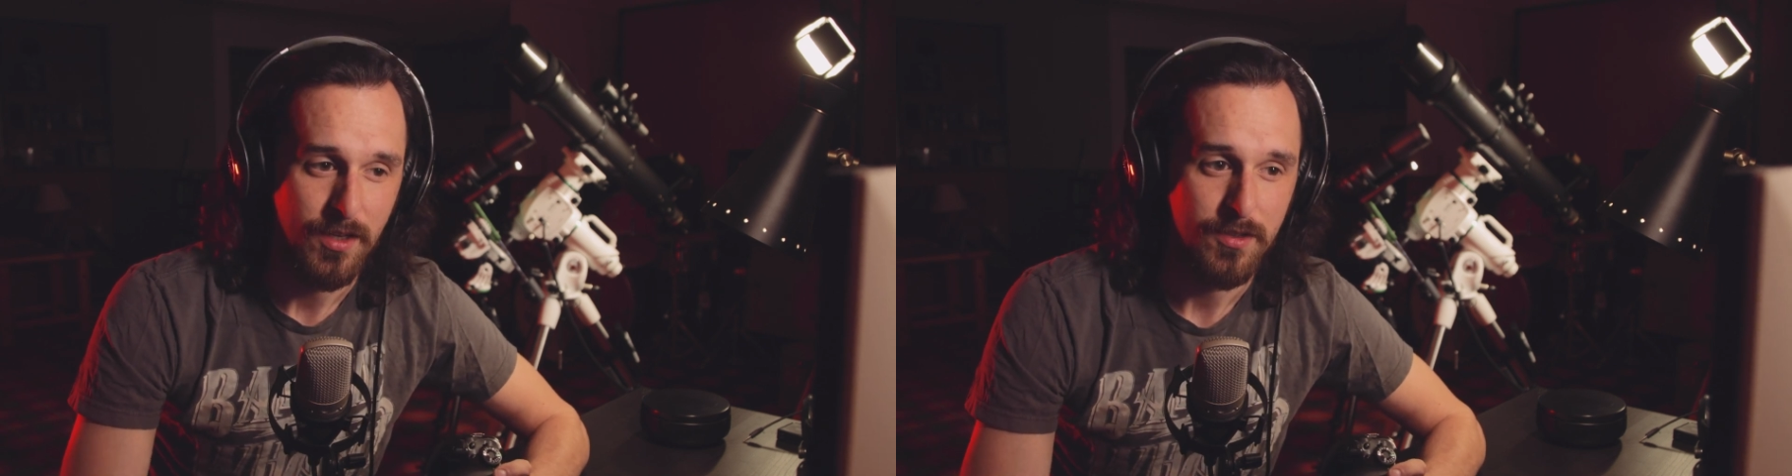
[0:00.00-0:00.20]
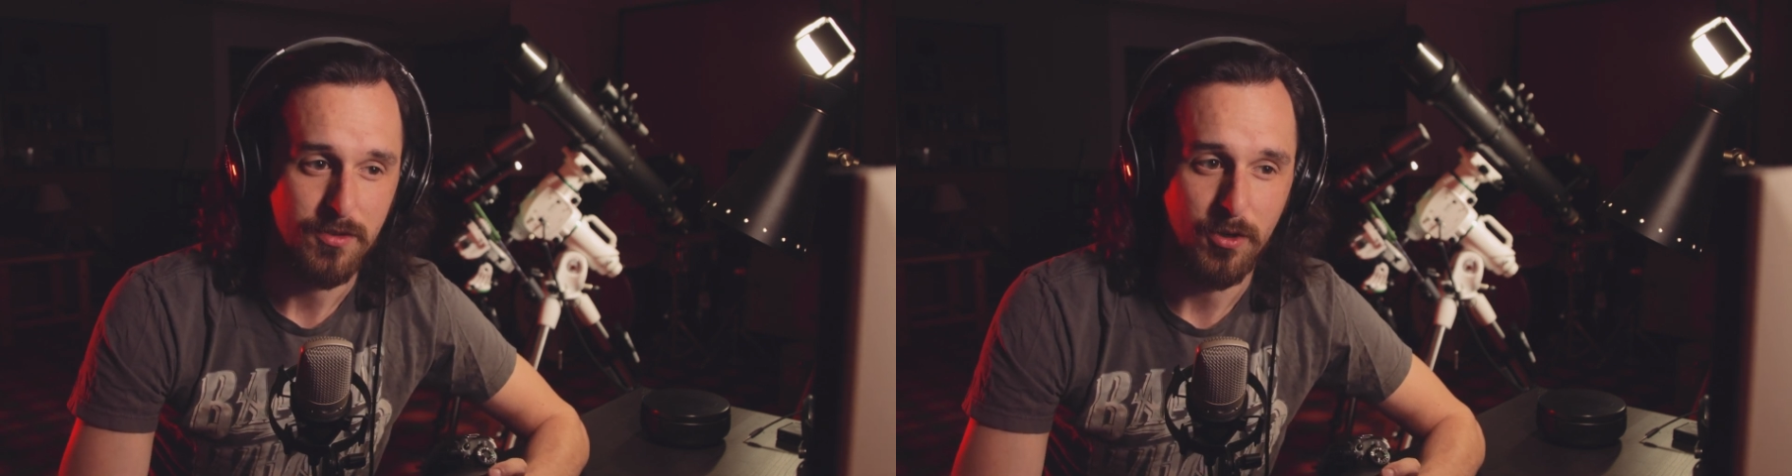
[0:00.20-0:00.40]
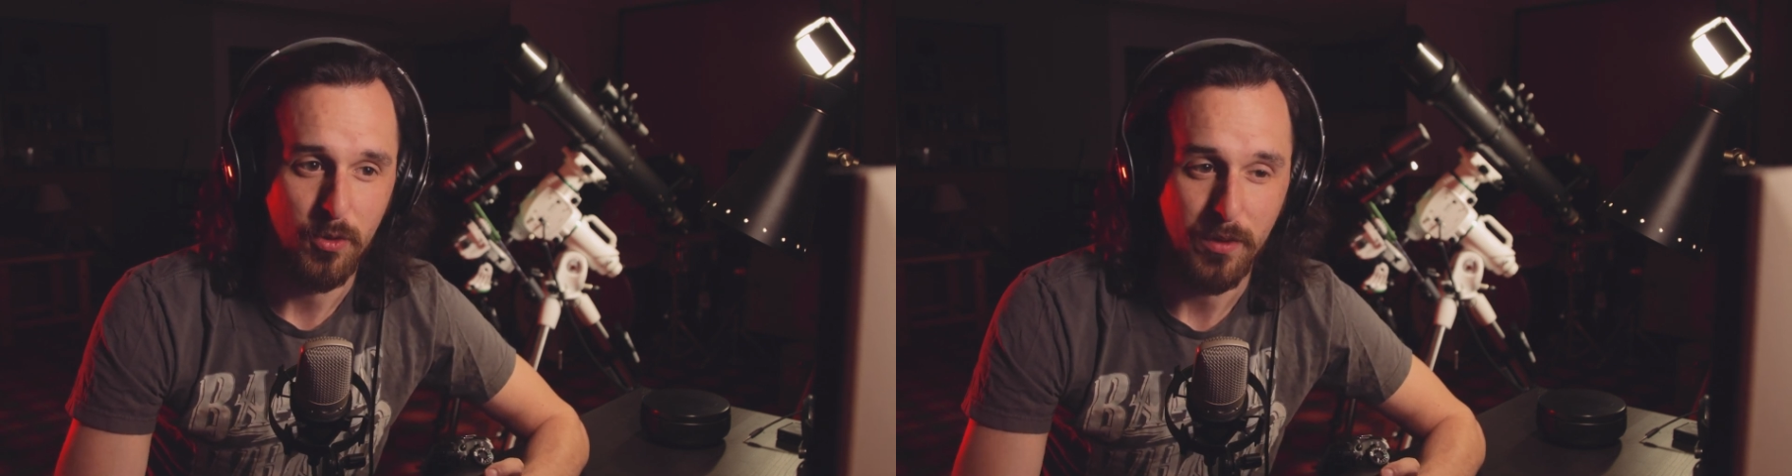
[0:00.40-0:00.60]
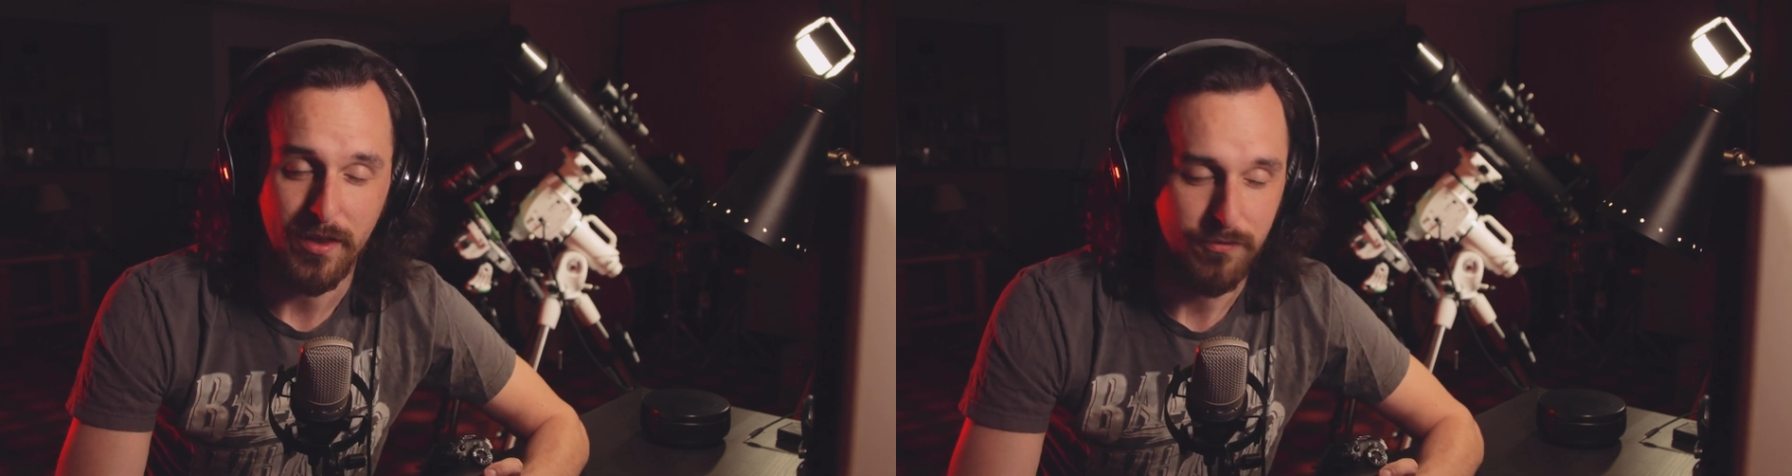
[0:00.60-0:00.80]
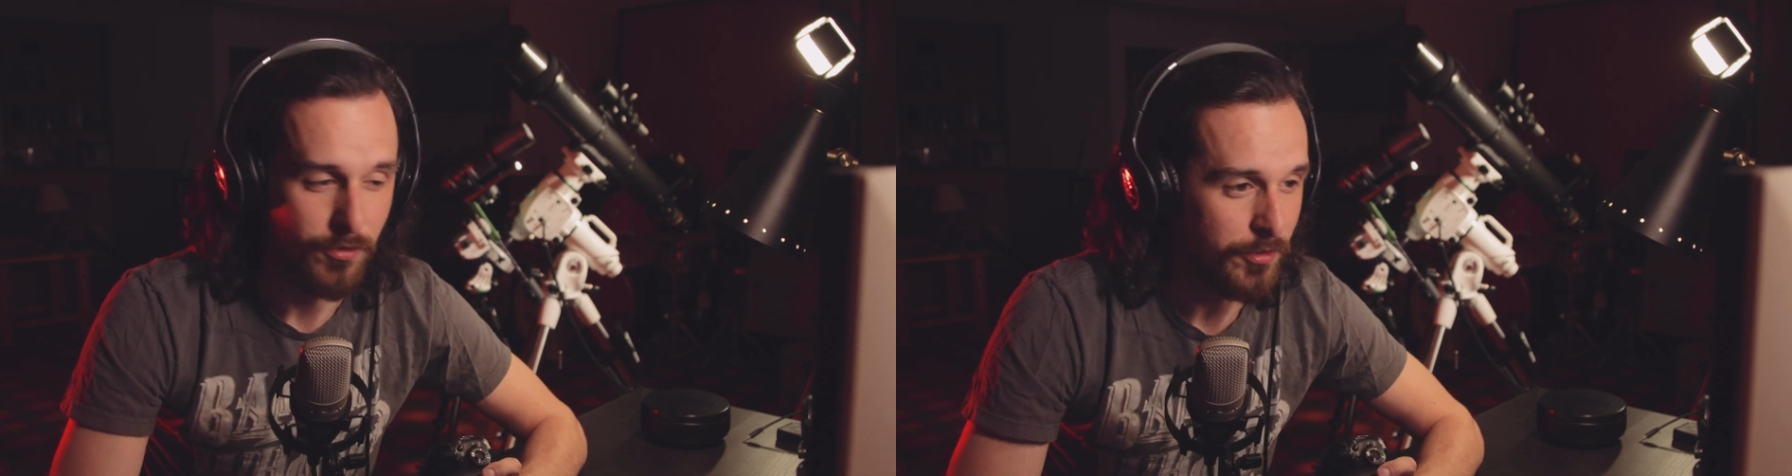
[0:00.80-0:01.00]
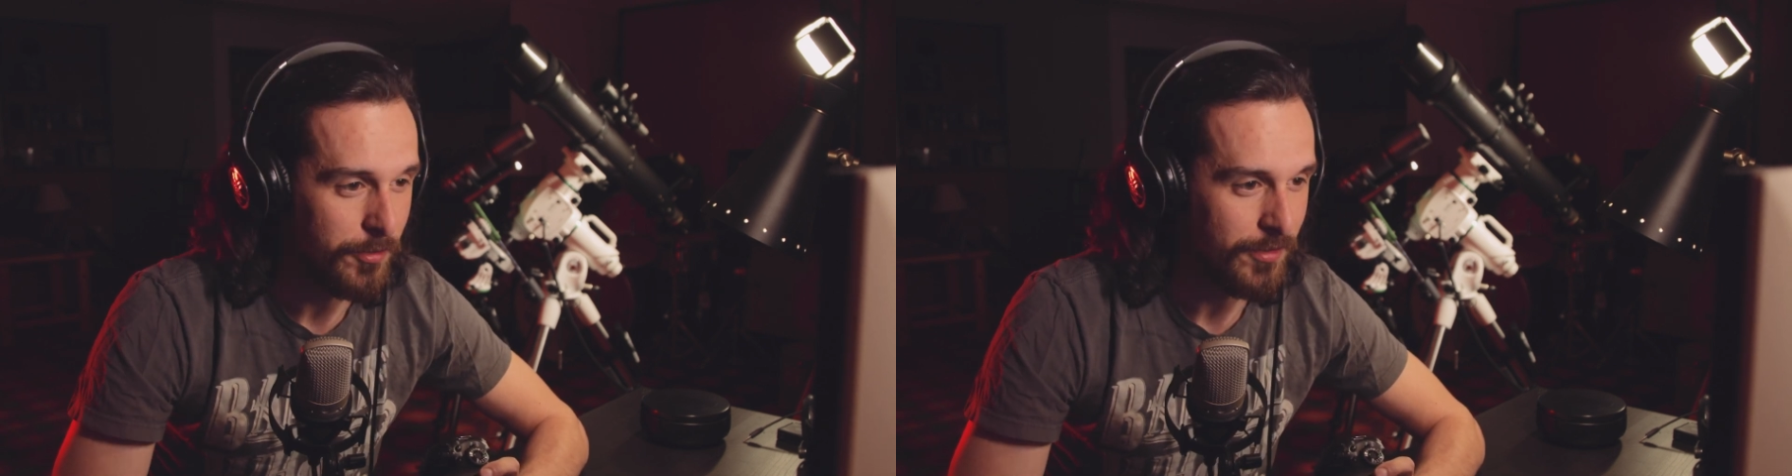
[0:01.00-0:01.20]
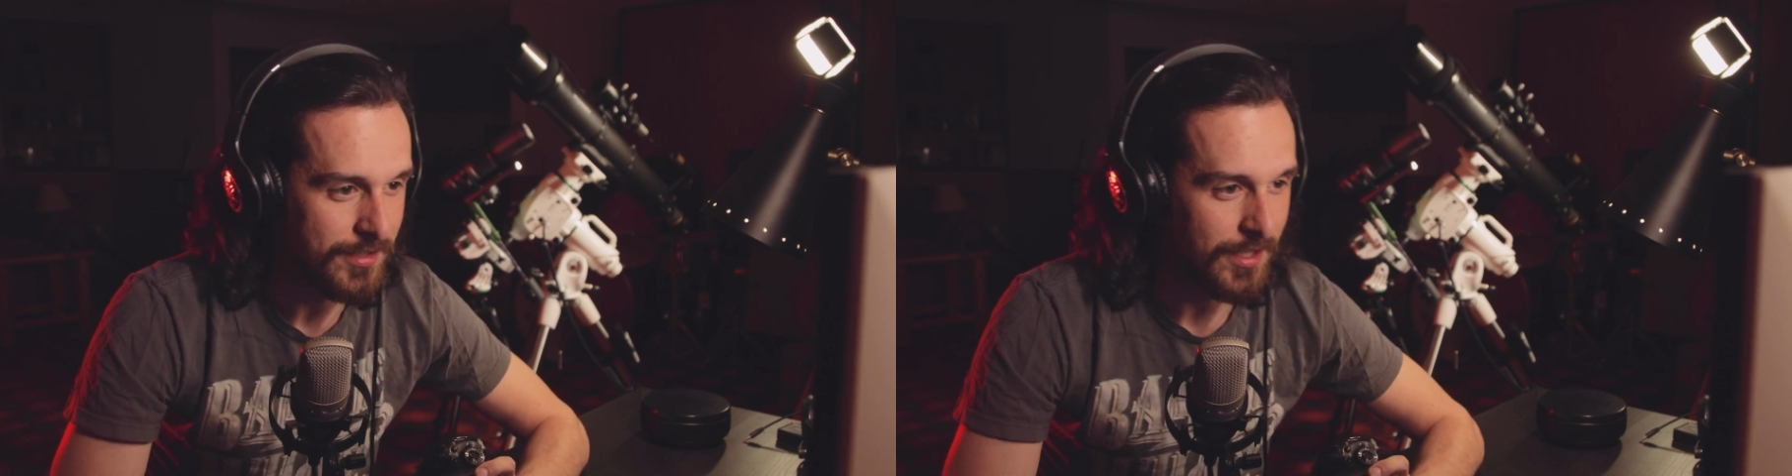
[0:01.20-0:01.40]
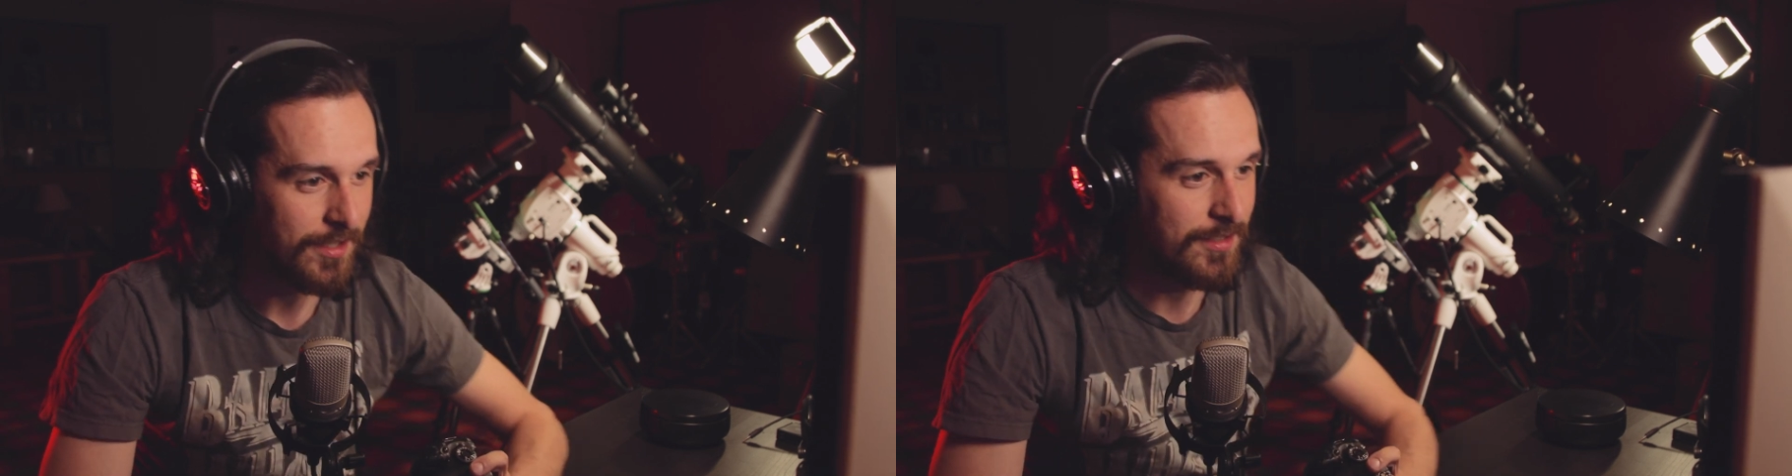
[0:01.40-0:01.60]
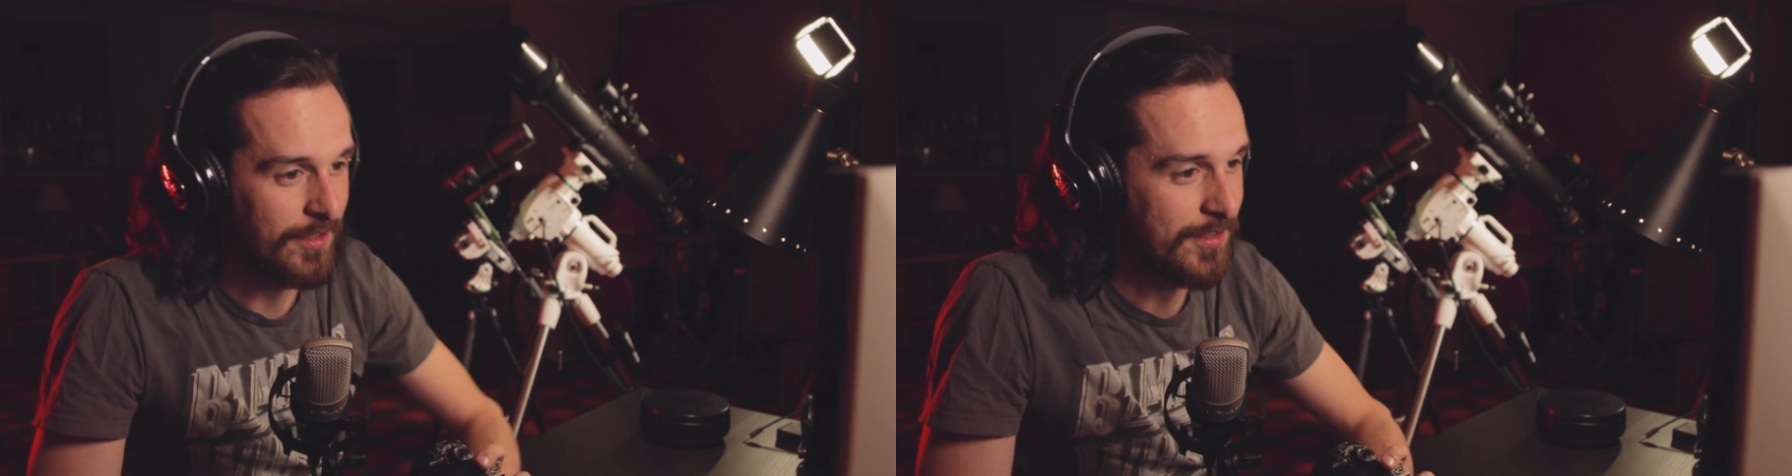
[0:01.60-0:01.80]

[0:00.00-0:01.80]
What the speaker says: So without further ado, let's get into